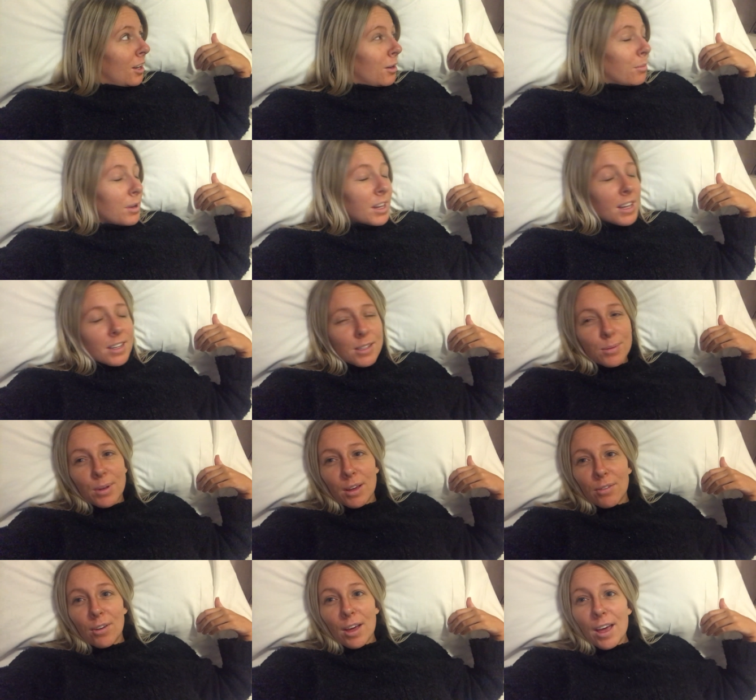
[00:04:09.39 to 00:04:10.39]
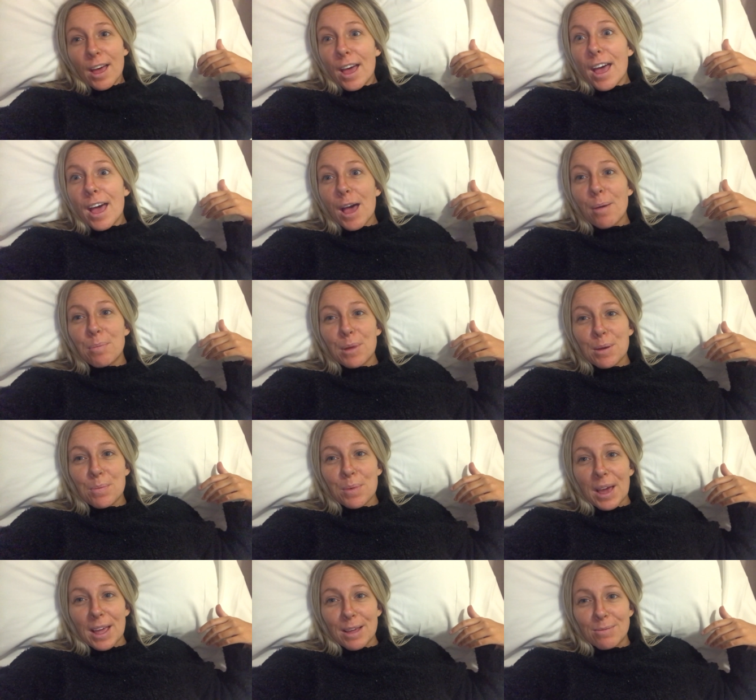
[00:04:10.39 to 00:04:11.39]
but yes, we have a happy
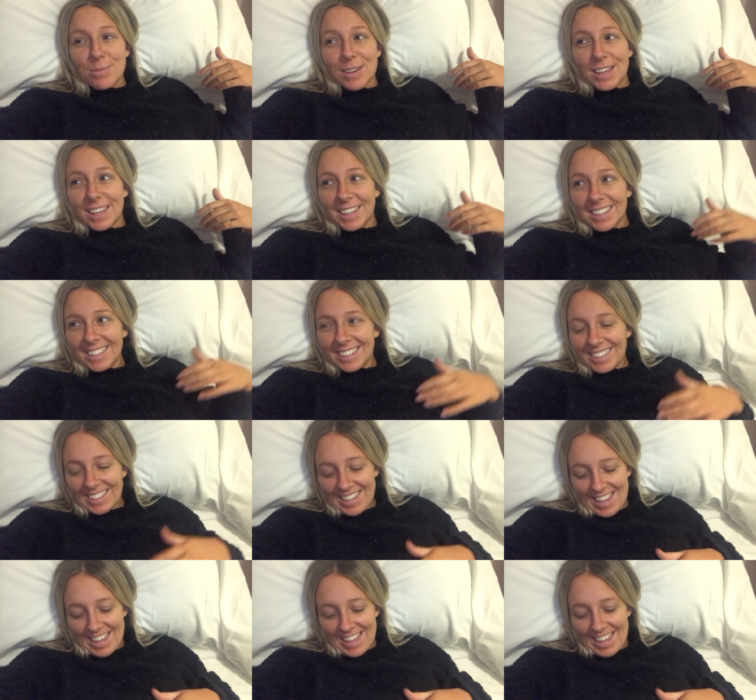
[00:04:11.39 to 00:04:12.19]
baby.